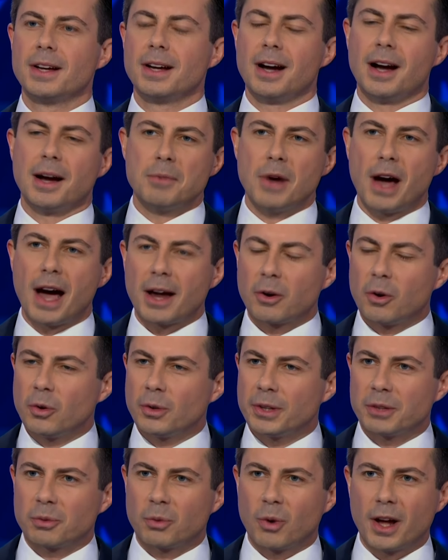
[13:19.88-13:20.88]
I'm not
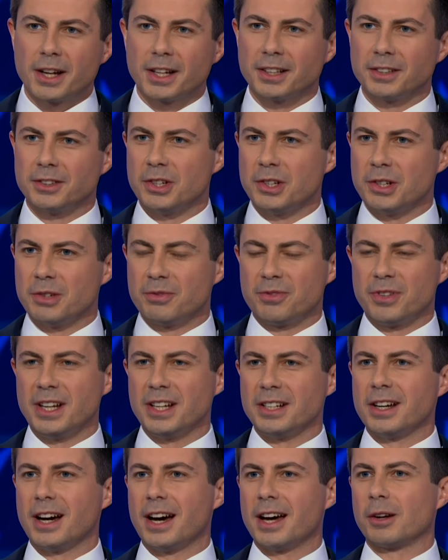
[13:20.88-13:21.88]
only running to defeat
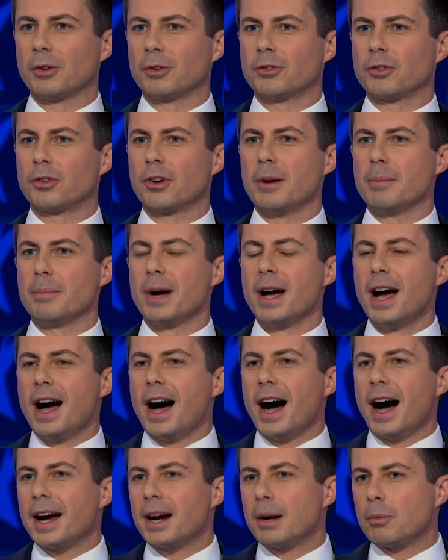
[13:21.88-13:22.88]
Donald Trump,
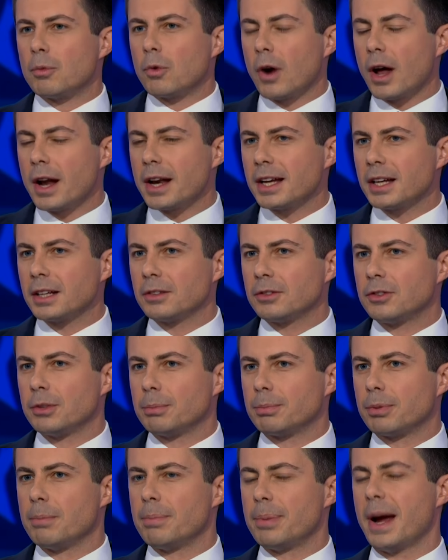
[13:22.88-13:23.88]
I am running to
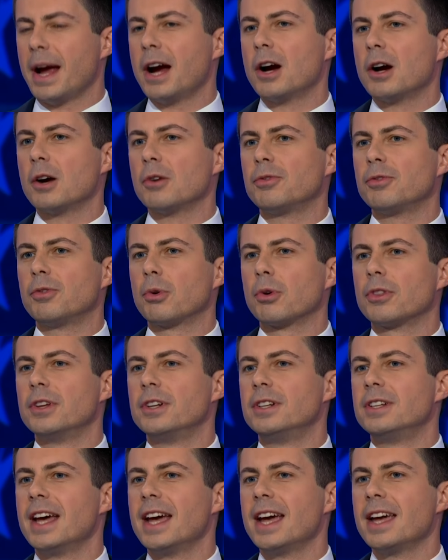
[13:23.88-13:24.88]
prepare for the
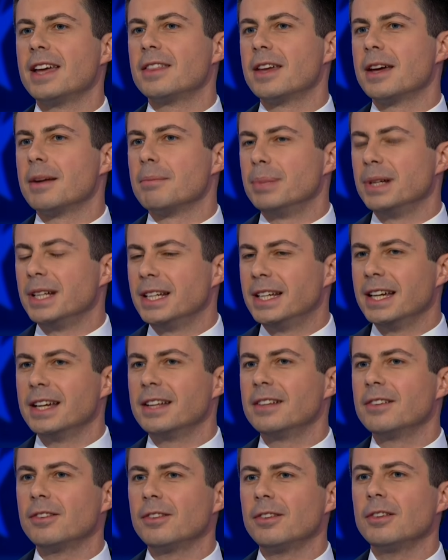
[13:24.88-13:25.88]
day that
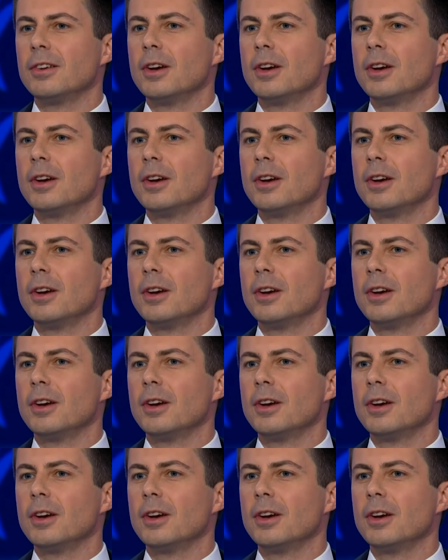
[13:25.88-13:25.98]
begins